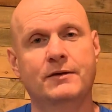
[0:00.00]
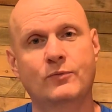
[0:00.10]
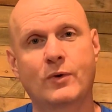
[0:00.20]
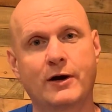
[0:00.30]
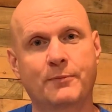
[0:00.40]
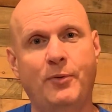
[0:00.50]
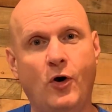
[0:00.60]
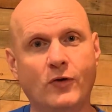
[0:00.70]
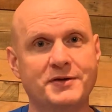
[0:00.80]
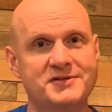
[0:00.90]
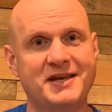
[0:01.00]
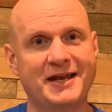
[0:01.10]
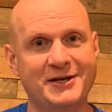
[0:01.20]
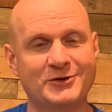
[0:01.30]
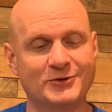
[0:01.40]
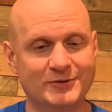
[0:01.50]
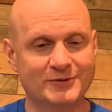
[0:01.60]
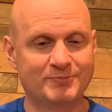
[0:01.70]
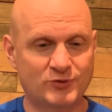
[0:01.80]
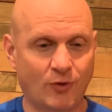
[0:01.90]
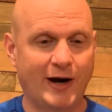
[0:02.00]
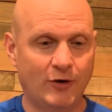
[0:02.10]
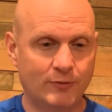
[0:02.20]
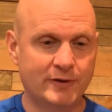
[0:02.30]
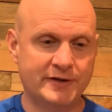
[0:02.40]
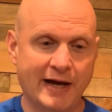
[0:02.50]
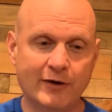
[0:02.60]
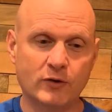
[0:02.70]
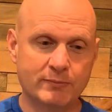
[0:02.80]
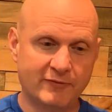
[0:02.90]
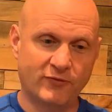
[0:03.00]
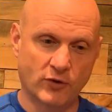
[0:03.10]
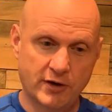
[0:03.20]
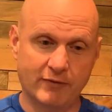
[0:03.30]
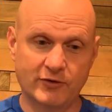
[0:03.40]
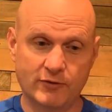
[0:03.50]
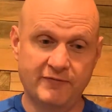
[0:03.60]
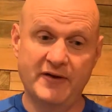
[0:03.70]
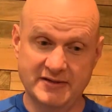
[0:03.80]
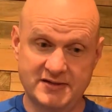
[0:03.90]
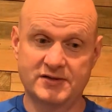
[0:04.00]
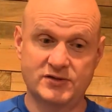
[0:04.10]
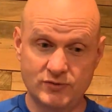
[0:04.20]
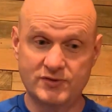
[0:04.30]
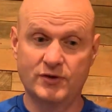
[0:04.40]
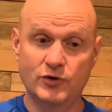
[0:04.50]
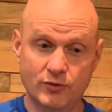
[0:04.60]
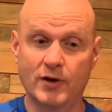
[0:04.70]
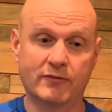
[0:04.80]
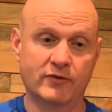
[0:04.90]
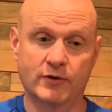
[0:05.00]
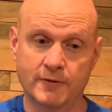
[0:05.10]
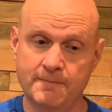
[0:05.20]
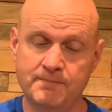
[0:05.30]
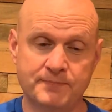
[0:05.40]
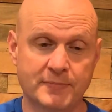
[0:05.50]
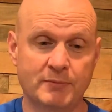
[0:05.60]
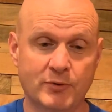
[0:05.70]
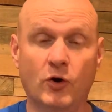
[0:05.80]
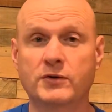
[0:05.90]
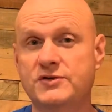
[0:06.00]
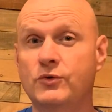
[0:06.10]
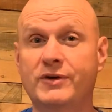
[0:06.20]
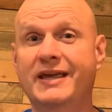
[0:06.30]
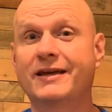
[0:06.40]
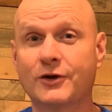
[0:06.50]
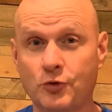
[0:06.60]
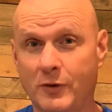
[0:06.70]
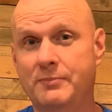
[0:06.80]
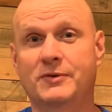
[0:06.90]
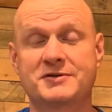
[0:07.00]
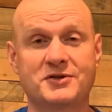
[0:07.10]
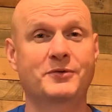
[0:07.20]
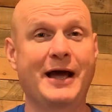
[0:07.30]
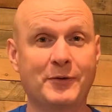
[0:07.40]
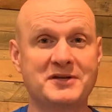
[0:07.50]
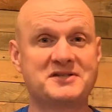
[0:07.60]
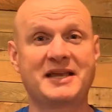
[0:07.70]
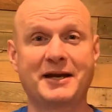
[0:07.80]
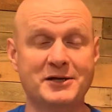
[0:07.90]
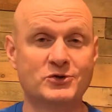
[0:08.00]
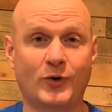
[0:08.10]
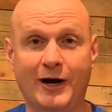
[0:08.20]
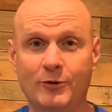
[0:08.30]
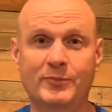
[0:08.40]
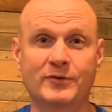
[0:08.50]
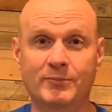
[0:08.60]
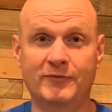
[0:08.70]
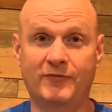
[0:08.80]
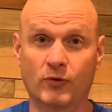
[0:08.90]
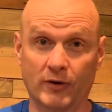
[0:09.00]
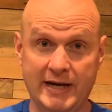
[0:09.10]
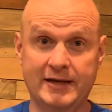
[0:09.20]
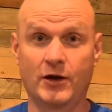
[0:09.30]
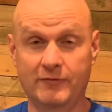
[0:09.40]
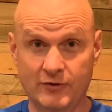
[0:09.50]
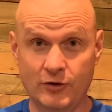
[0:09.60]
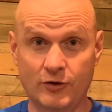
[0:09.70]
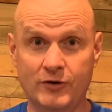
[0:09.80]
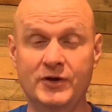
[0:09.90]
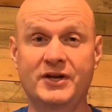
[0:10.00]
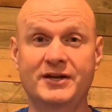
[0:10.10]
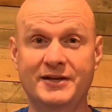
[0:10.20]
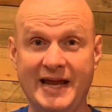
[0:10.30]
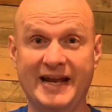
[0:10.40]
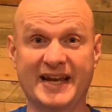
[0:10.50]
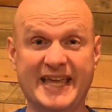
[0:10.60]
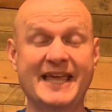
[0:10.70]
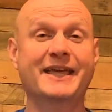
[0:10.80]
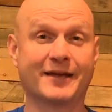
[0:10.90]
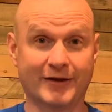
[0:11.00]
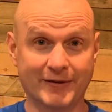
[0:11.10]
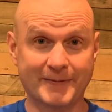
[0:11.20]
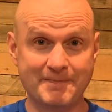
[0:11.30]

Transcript: where Paul is standing trial not only before Governor Festus, who's the new governor, but also King Agrippa. So now he's standing trial before a governor and a king.